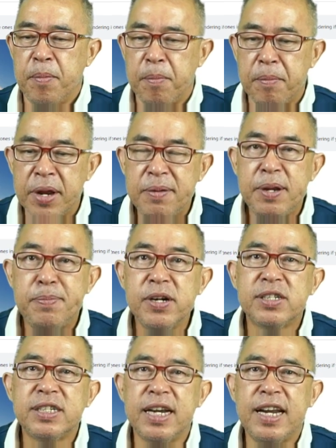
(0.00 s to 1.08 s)
Many people
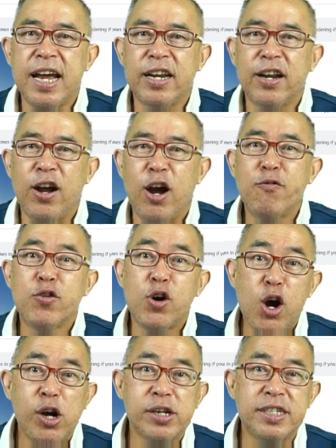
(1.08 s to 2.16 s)
say that, of
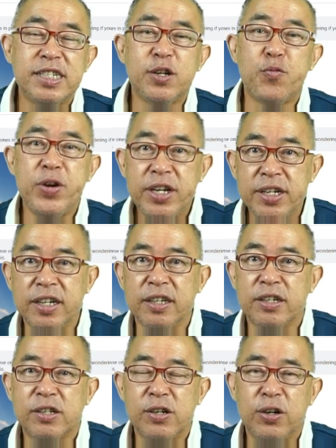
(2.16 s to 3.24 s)
course, it's the winter,
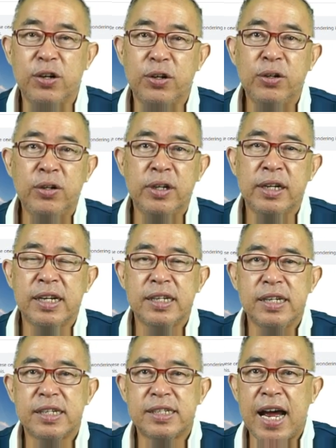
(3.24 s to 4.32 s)
so
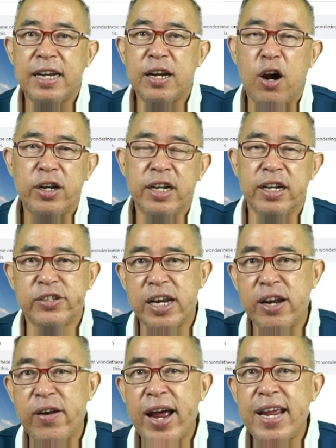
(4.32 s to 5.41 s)
the sun or the
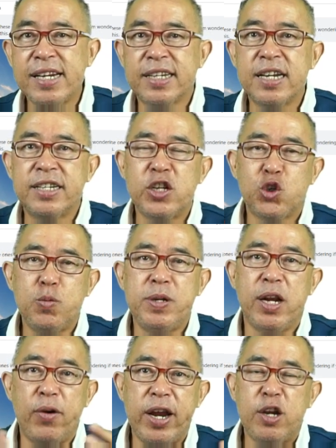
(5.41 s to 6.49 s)
sunlight and sun touch with
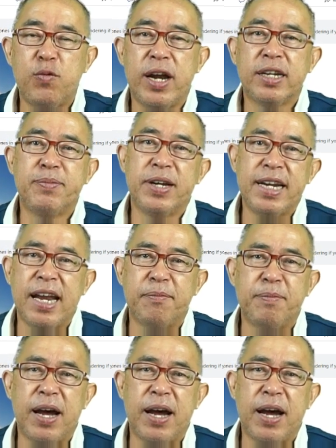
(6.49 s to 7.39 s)
the red one, something like that.